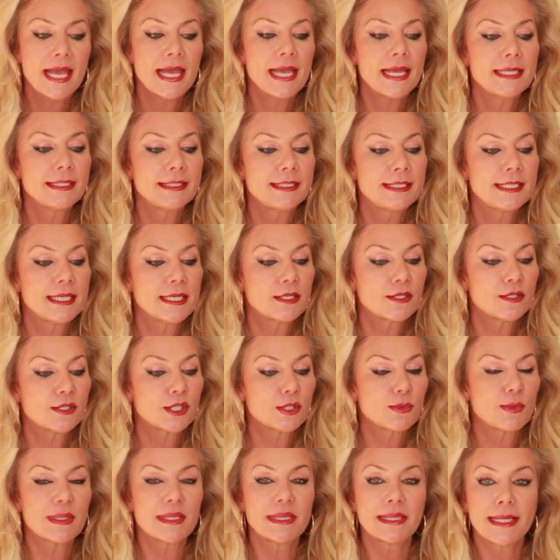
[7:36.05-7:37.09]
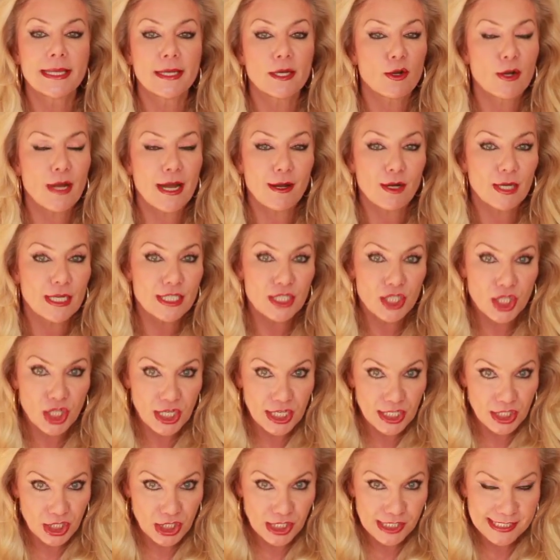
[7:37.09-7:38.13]
It deals with literary
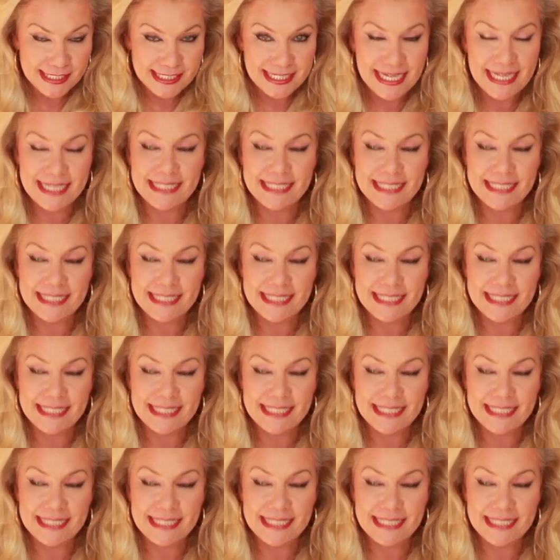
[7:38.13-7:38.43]
genius.